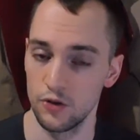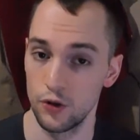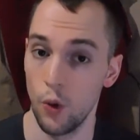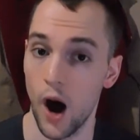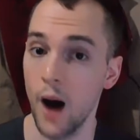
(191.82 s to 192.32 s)

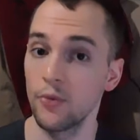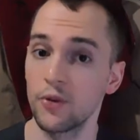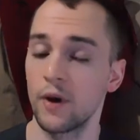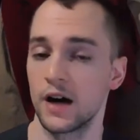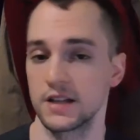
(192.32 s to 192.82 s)
to
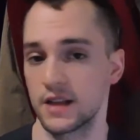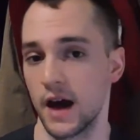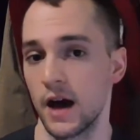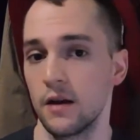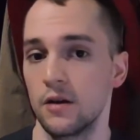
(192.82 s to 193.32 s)
optimize
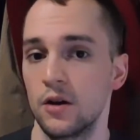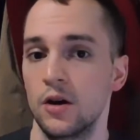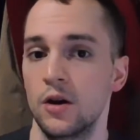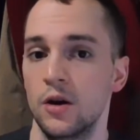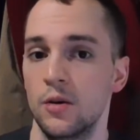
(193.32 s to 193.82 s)
that
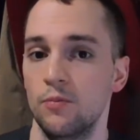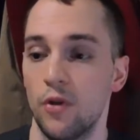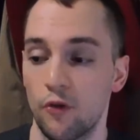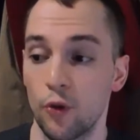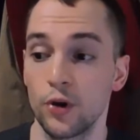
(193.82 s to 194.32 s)

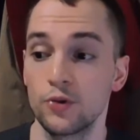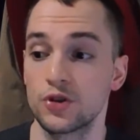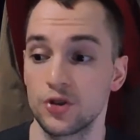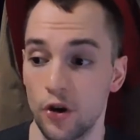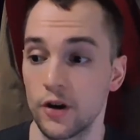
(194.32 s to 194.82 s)
before you
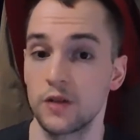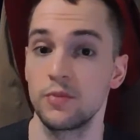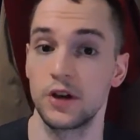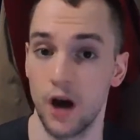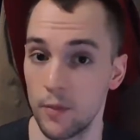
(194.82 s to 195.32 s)
started
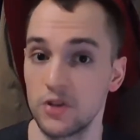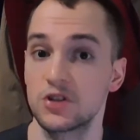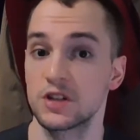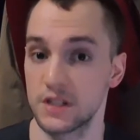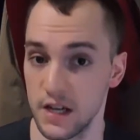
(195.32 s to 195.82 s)
becoming
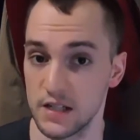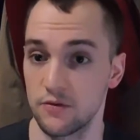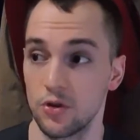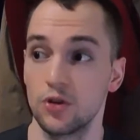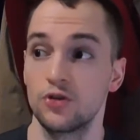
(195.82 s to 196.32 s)

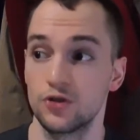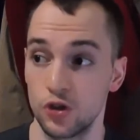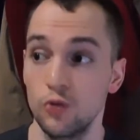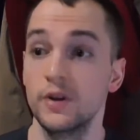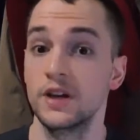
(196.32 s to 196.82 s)
successful
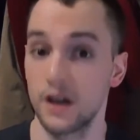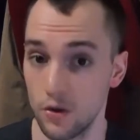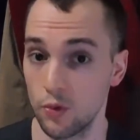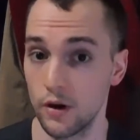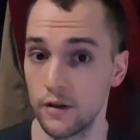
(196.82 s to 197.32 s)
to
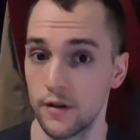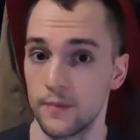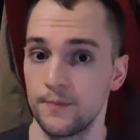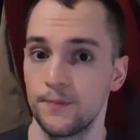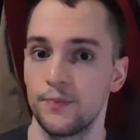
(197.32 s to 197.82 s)
begin with.
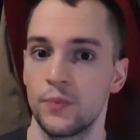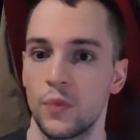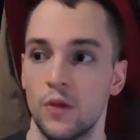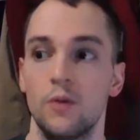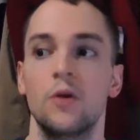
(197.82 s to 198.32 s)

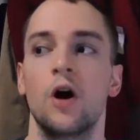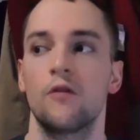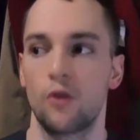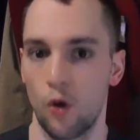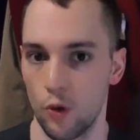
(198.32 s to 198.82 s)

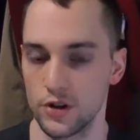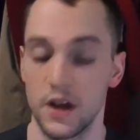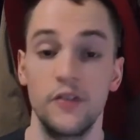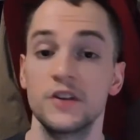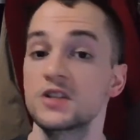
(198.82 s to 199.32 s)
Of course,
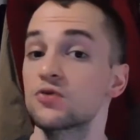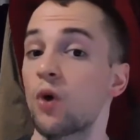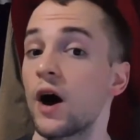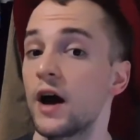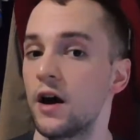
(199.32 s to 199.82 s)
and this is
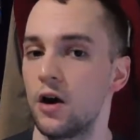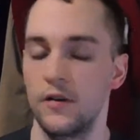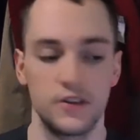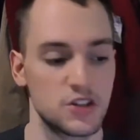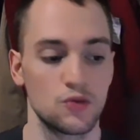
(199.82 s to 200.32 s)
why
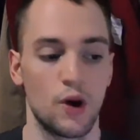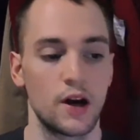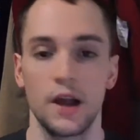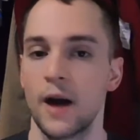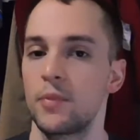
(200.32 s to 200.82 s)

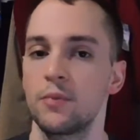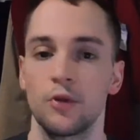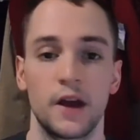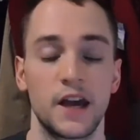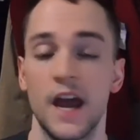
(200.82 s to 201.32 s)
a lot of
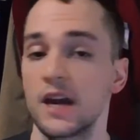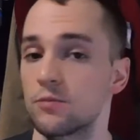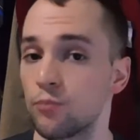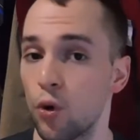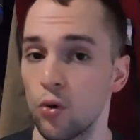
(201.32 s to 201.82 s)
people like
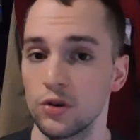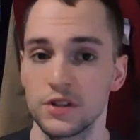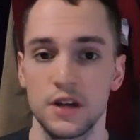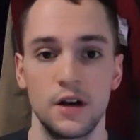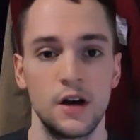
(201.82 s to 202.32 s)
Hayden
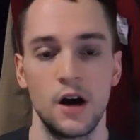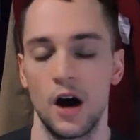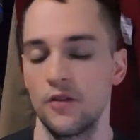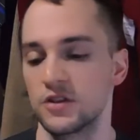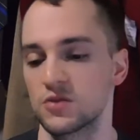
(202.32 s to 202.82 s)
Bowles,
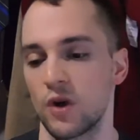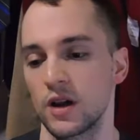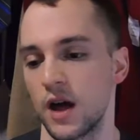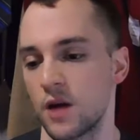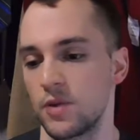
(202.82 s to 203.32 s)
this is why
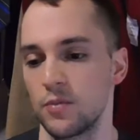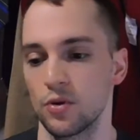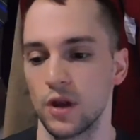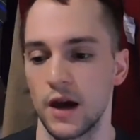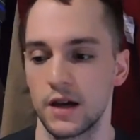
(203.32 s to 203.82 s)
a lot of
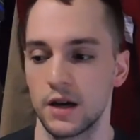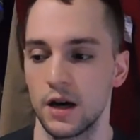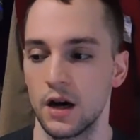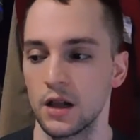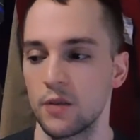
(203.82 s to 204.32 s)
people like,
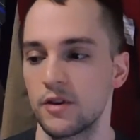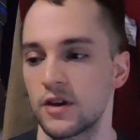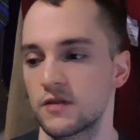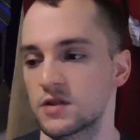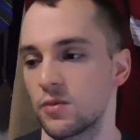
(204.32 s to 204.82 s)
let me
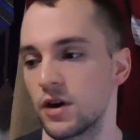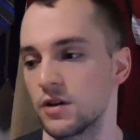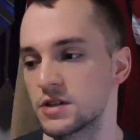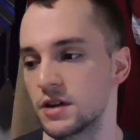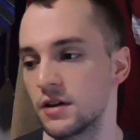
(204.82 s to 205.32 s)
think of someone
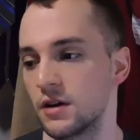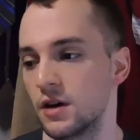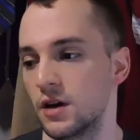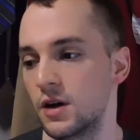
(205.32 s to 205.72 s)
else here,